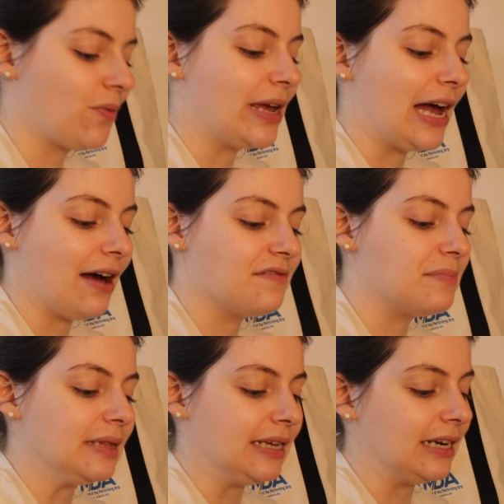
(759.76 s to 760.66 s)
we have
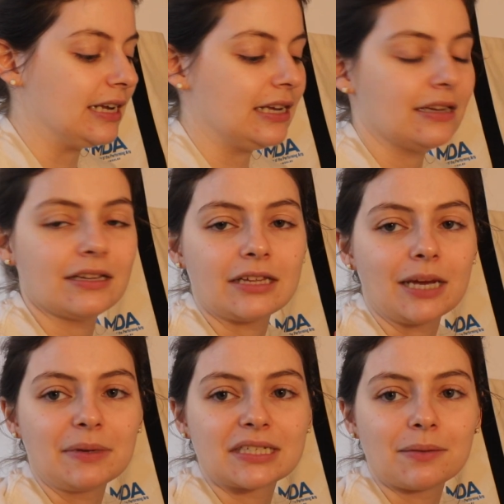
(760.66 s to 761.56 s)
Bellini, the
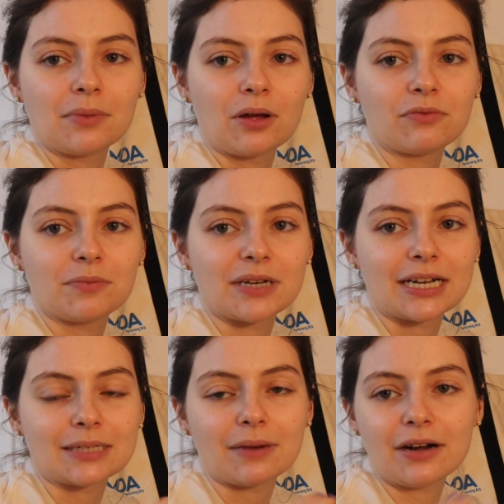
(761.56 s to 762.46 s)
Yummy Skin Balm from
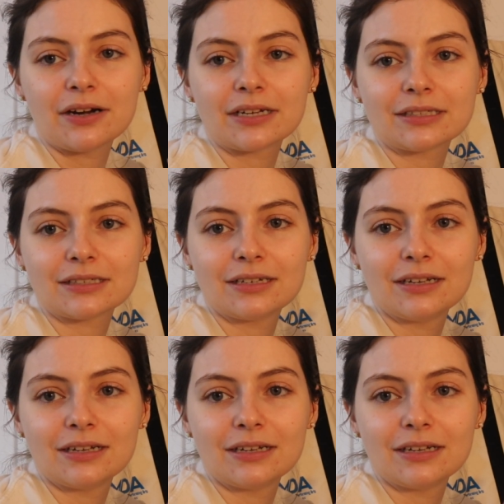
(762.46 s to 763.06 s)
Danessa Myricks.